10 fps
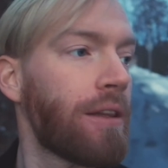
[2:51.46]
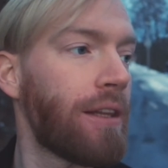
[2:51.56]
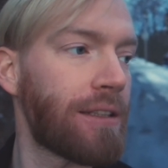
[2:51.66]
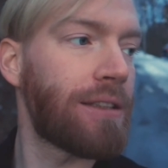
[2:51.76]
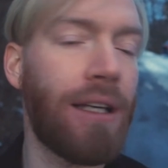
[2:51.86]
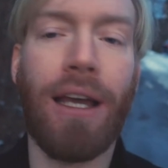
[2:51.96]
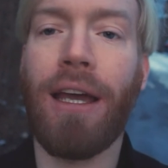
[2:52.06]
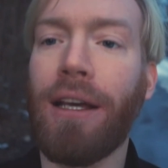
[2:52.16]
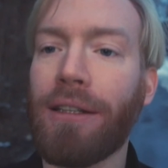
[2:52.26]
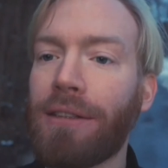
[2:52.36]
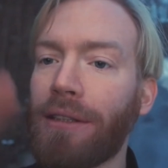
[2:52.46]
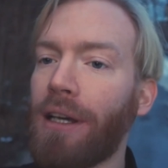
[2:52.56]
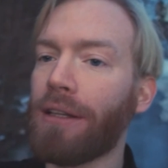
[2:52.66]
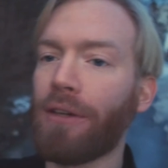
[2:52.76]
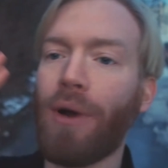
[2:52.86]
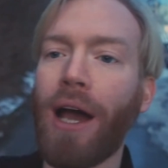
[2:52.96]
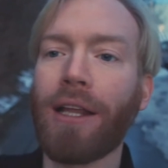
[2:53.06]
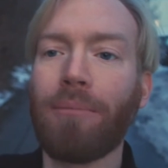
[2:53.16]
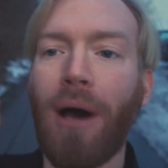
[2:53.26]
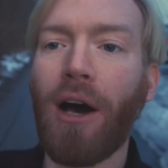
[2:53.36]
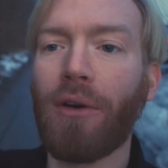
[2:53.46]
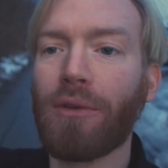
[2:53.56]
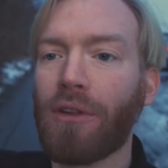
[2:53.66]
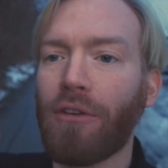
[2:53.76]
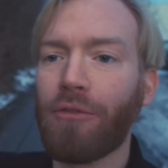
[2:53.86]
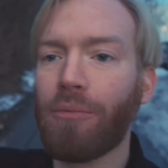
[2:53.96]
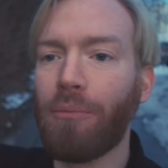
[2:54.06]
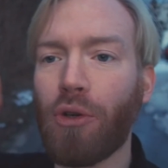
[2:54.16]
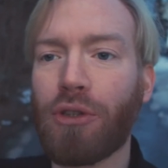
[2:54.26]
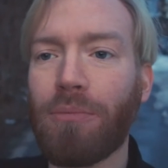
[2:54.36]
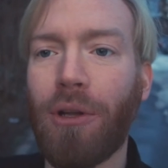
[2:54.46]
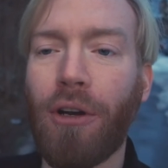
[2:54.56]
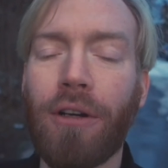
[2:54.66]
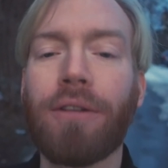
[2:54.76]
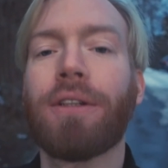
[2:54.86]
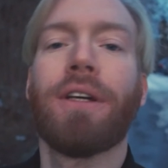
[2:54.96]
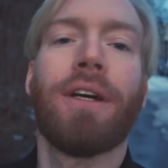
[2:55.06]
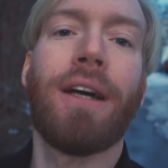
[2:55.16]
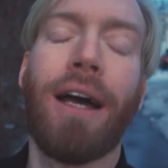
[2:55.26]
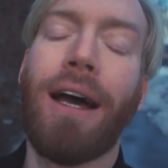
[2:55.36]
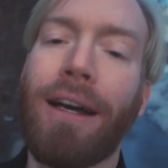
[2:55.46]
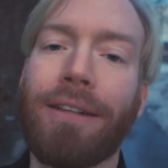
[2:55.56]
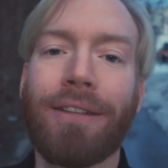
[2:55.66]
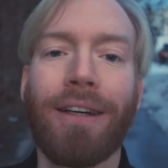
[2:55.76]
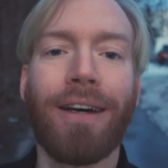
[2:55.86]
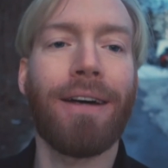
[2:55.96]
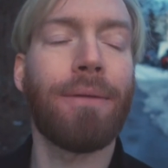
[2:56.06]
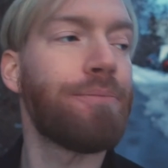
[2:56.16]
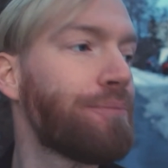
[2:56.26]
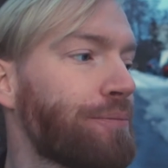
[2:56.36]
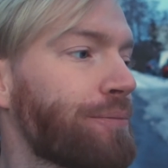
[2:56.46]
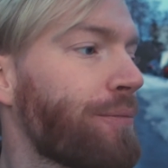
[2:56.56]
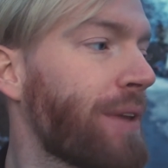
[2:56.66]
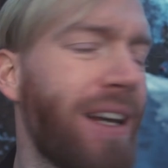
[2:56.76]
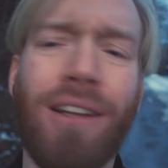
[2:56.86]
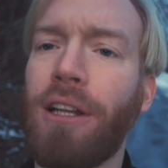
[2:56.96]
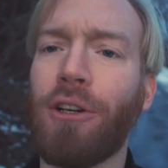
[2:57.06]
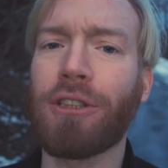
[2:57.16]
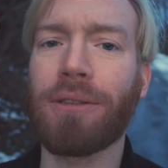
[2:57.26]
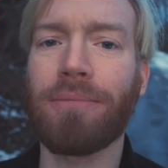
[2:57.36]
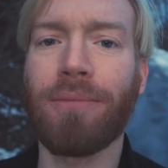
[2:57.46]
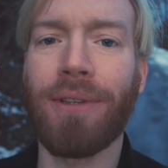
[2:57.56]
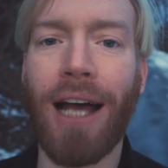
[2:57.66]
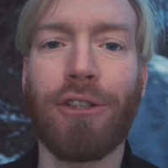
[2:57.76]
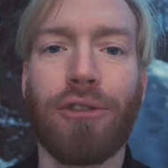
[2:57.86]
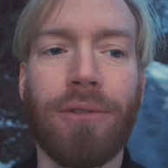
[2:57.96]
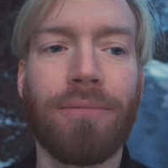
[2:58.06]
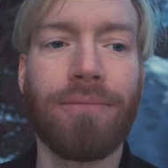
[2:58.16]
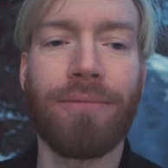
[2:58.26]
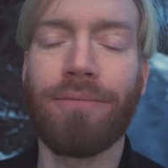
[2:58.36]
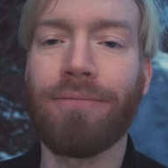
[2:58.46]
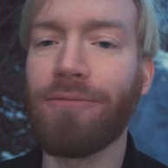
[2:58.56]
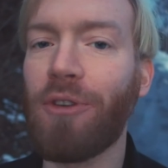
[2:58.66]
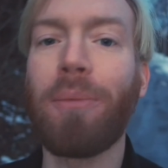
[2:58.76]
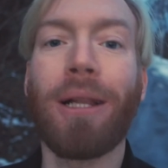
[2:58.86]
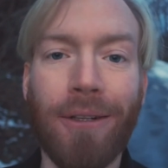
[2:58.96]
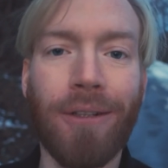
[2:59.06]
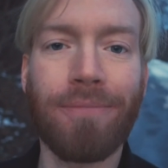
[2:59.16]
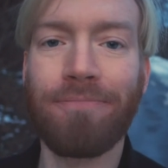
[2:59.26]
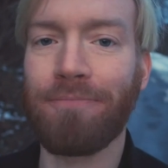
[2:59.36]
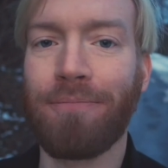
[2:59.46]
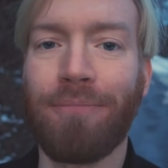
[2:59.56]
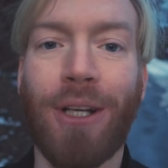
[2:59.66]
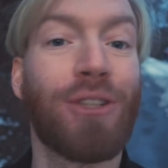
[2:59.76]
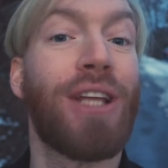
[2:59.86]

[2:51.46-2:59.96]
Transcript: This is the right amount of motion blur and looks natural, familiar, because